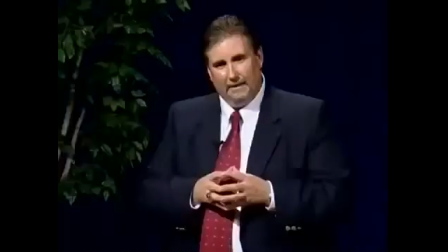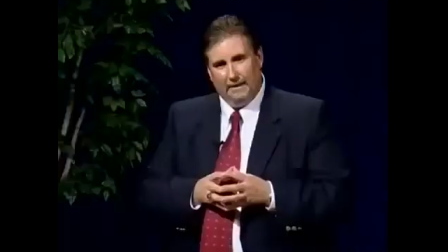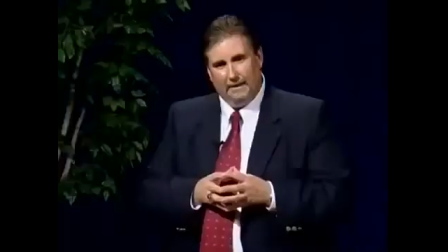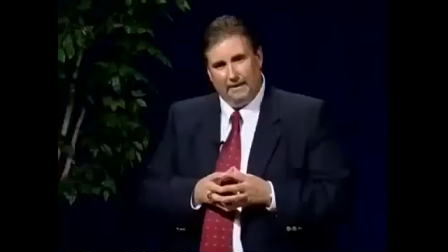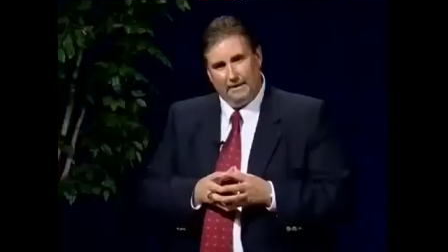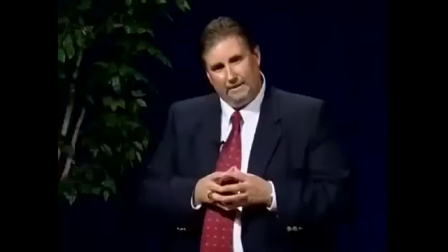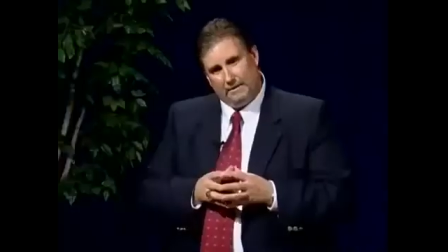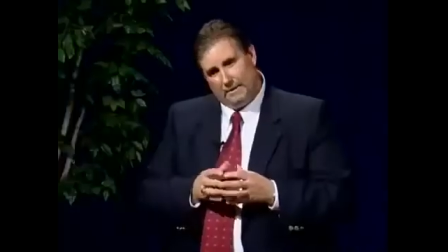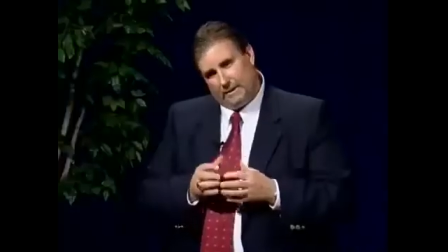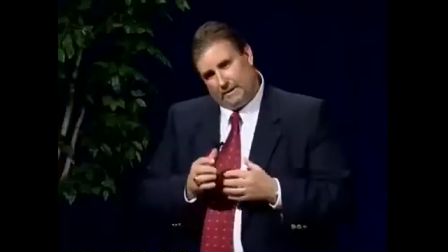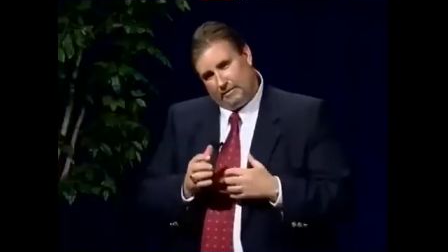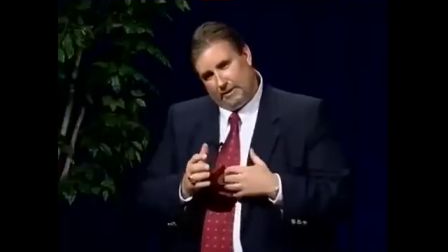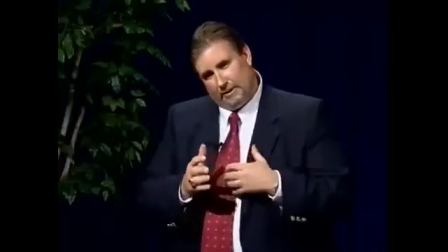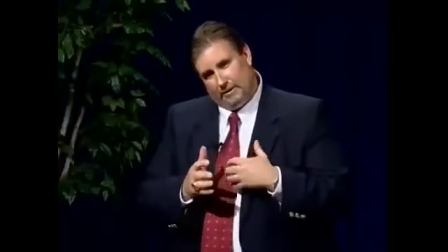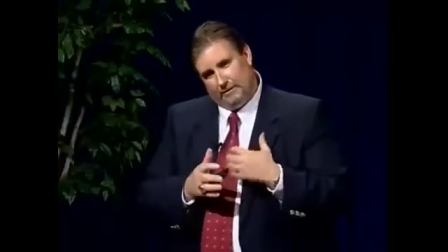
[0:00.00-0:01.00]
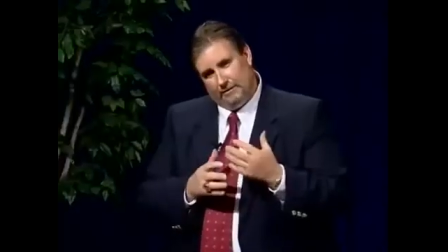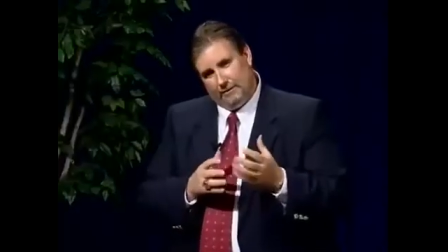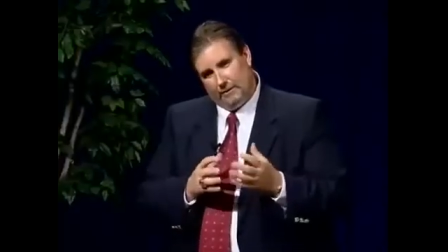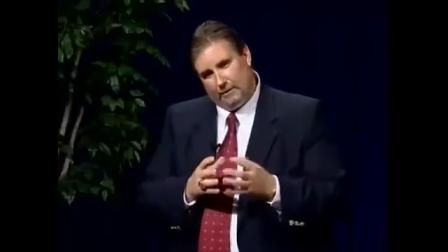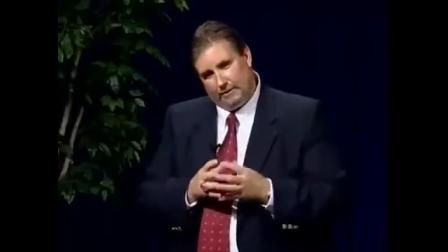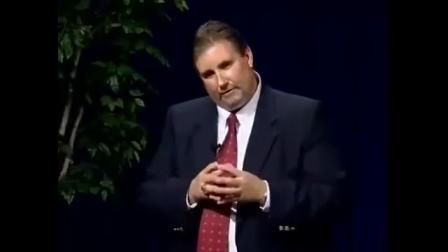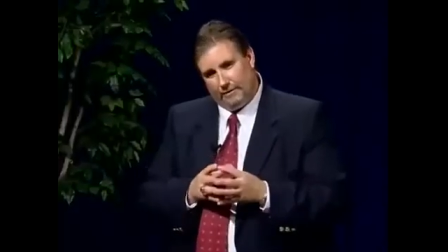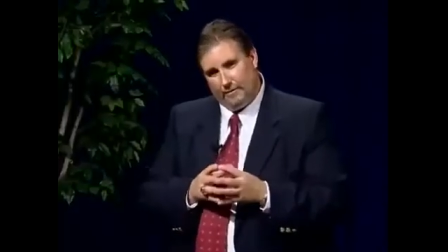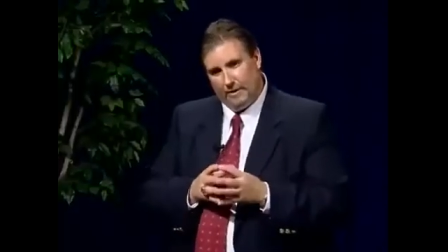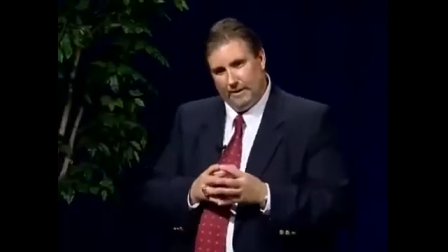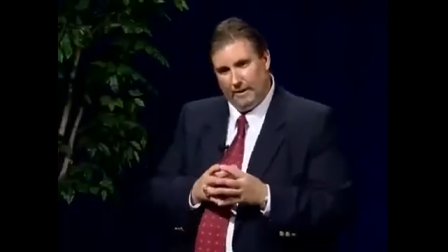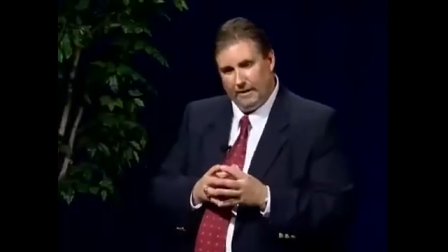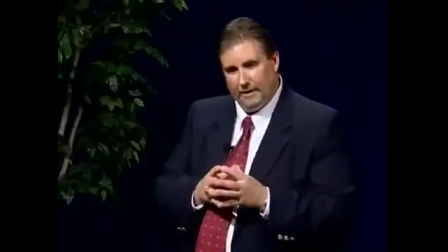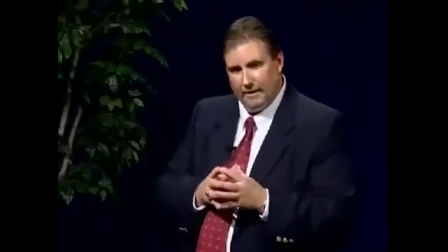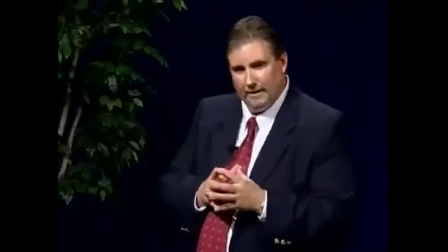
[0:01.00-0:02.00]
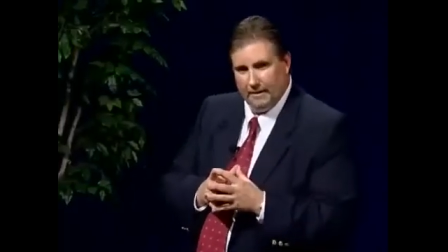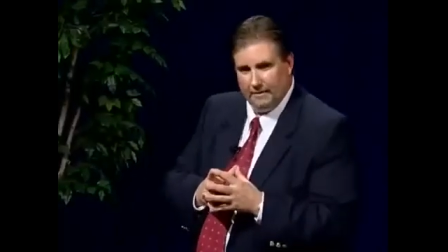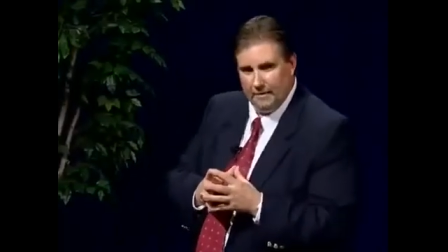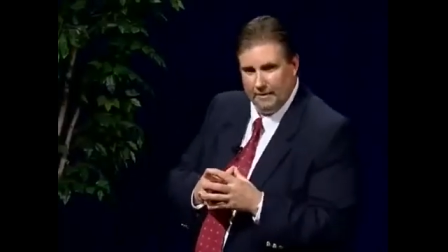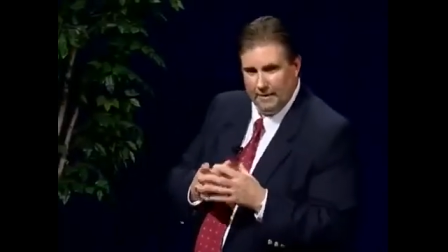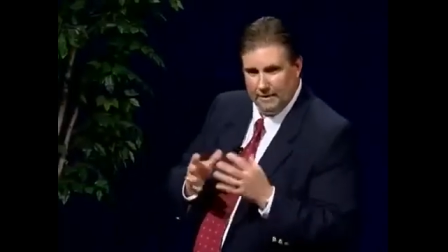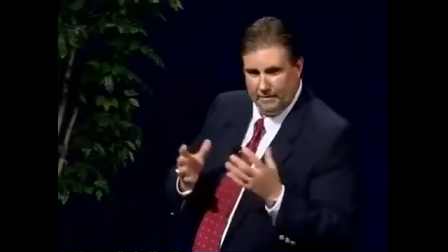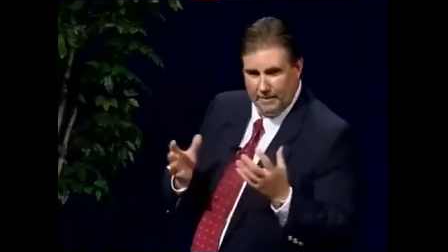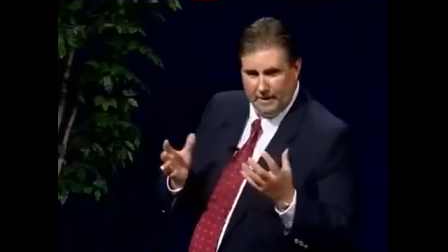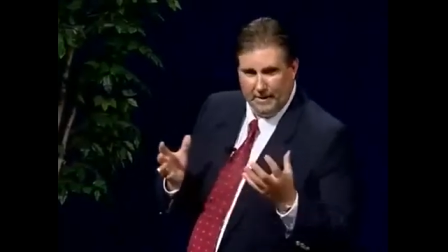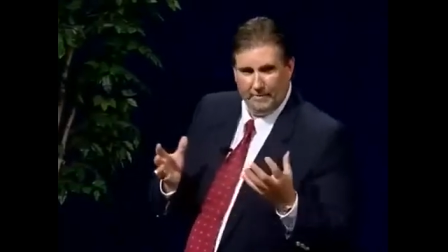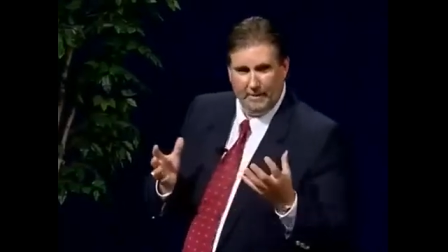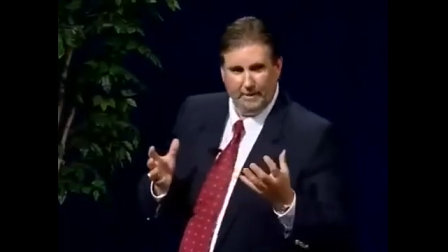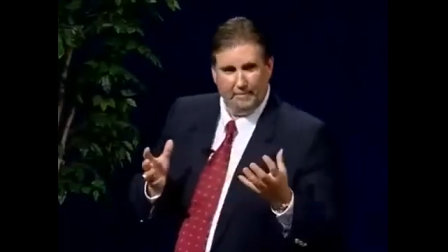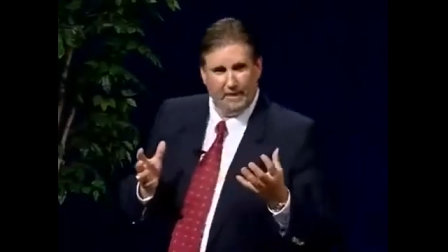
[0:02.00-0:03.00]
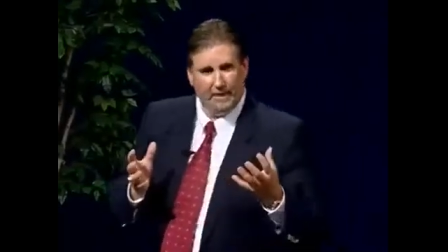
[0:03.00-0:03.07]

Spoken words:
Now, as we go forward from here, as we talk about